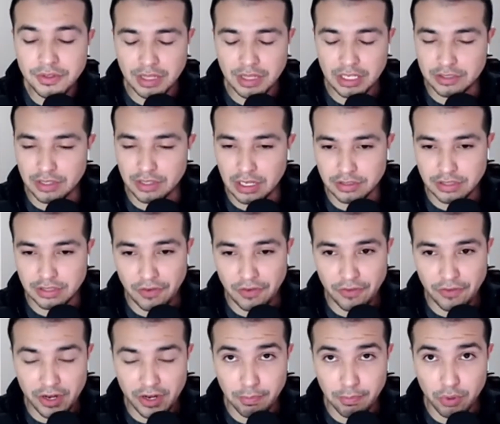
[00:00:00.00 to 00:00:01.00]
definitely
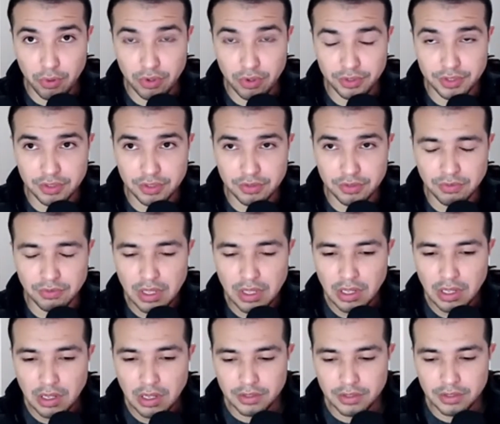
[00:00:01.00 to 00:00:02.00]
very important
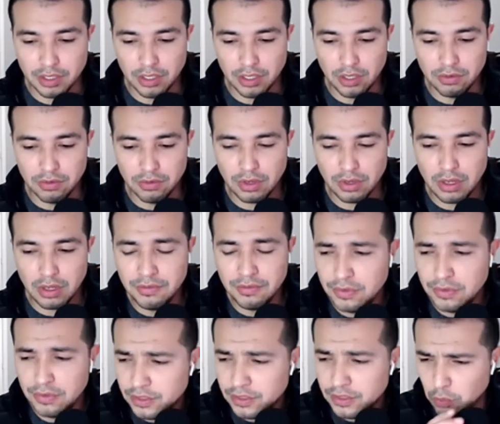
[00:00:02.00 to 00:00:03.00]
to note.
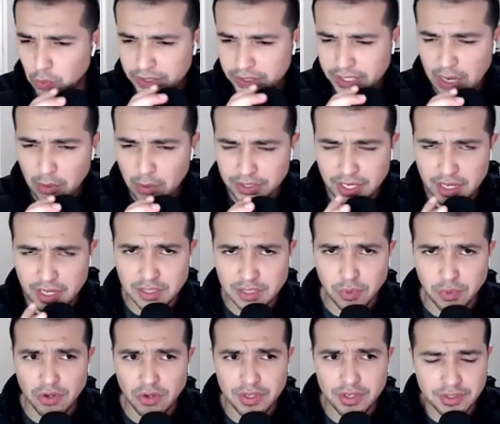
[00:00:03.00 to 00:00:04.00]
One thing I would say as
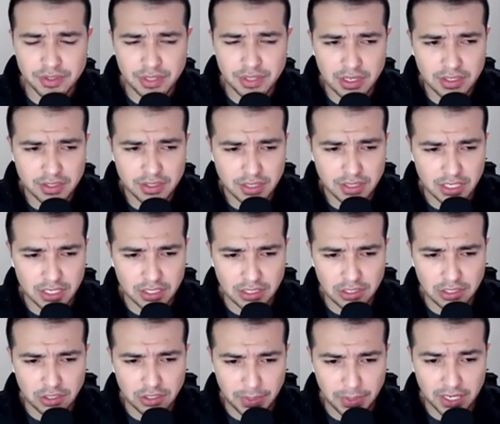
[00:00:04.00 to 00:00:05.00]
well is
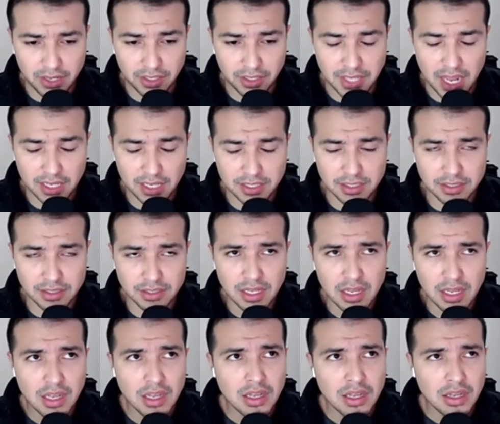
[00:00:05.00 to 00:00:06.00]
speaking of the taxes,
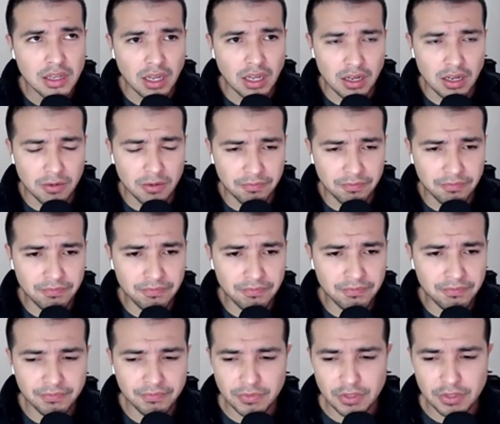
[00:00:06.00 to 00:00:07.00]

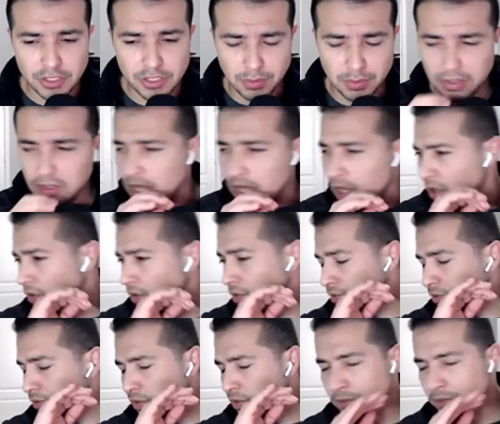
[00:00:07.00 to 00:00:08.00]
excuse me.
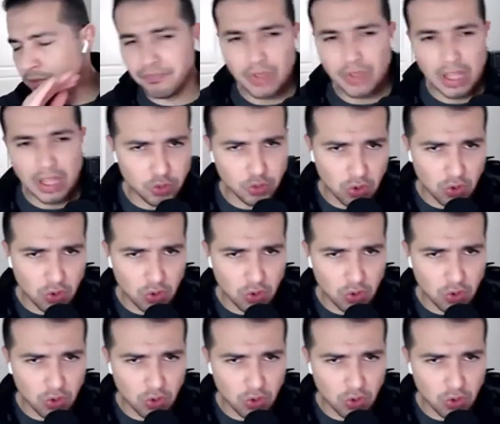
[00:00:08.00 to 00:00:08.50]
So